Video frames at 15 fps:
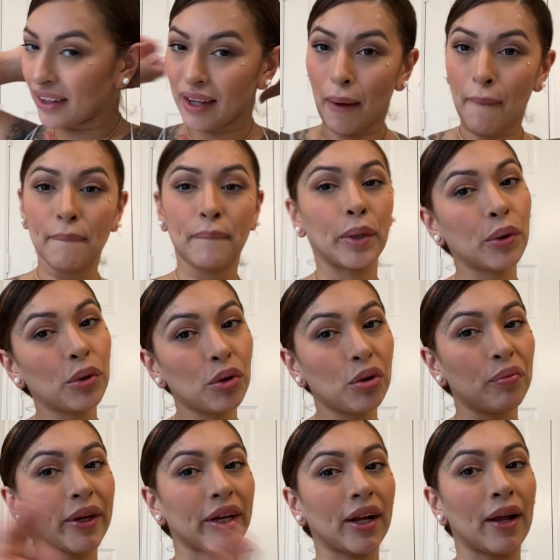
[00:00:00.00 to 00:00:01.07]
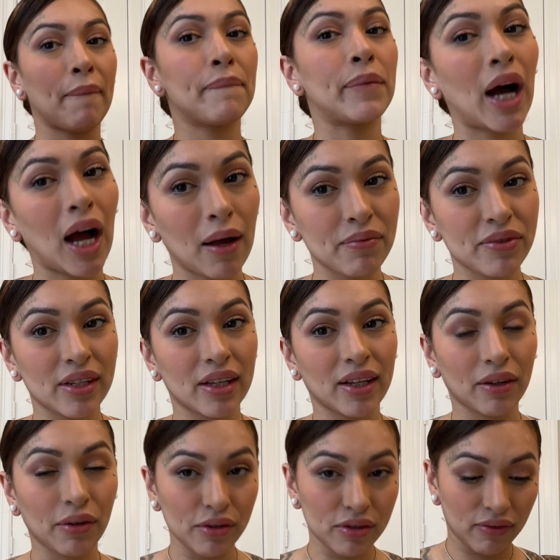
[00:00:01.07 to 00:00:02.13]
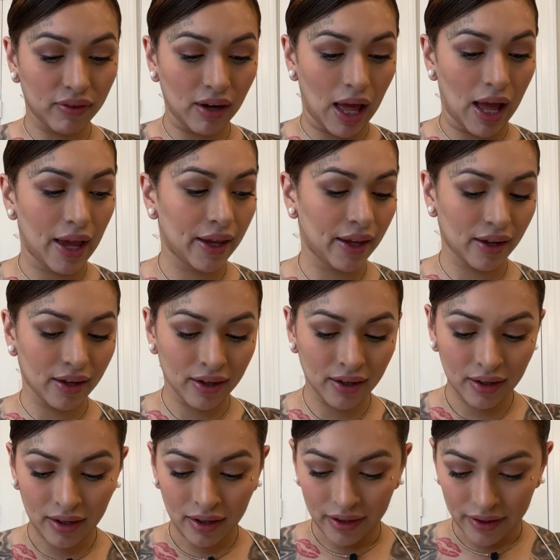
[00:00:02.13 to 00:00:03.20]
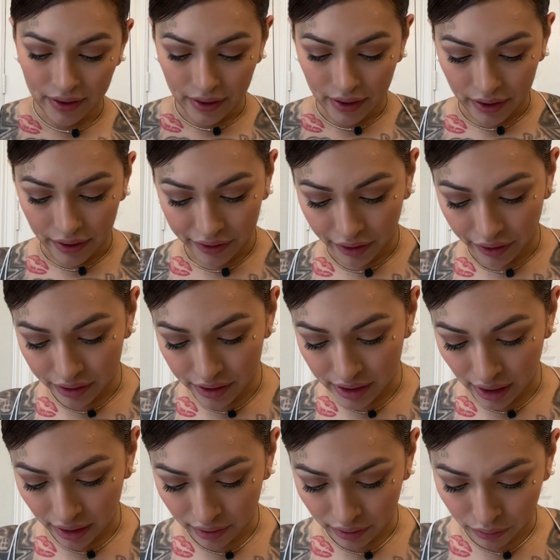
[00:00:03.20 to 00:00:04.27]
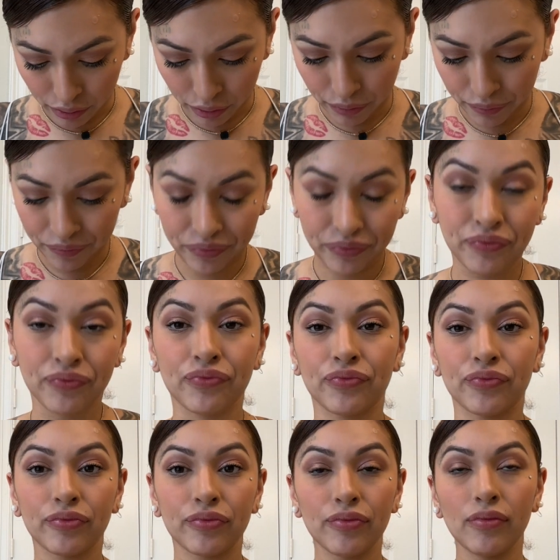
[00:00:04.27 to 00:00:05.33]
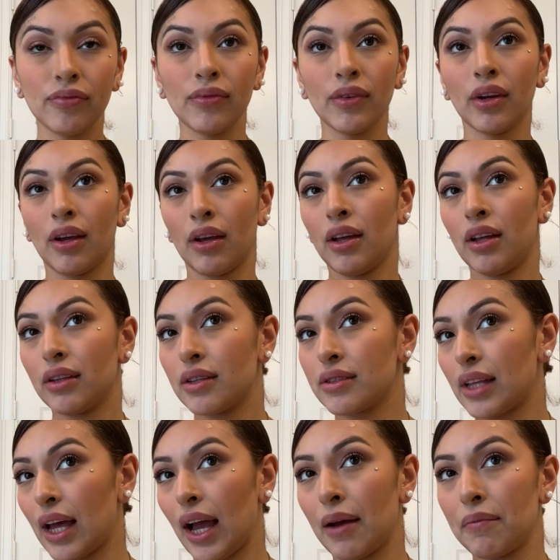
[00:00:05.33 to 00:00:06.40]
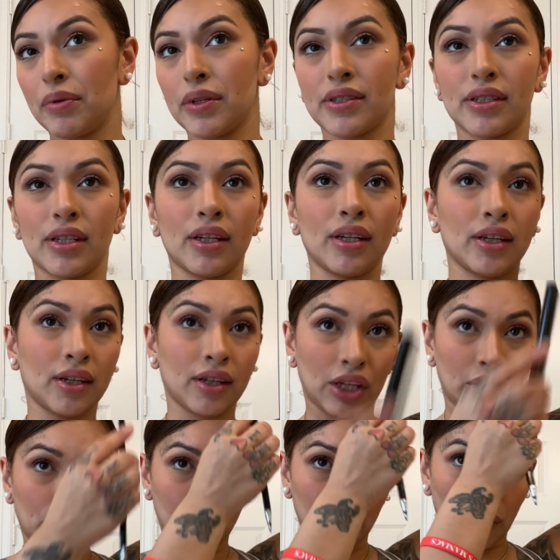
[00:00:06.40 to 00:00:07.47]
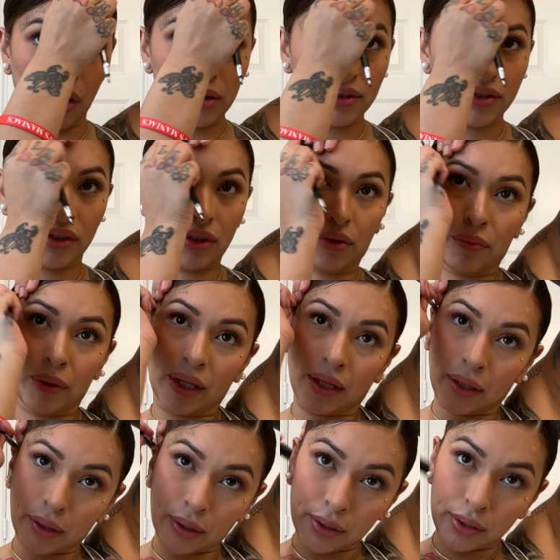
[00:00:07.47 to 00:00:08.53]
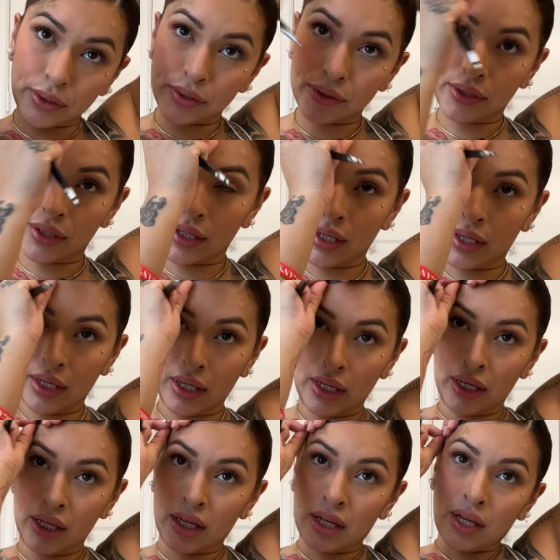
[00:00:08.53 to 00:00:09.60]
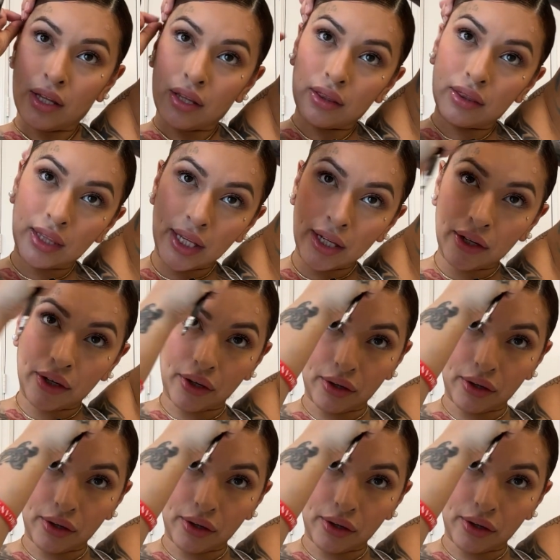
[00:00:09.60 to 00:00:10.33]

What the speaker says: then boom, it pops and it goes flying on the other side of the room. Does that happen to you also? Because thick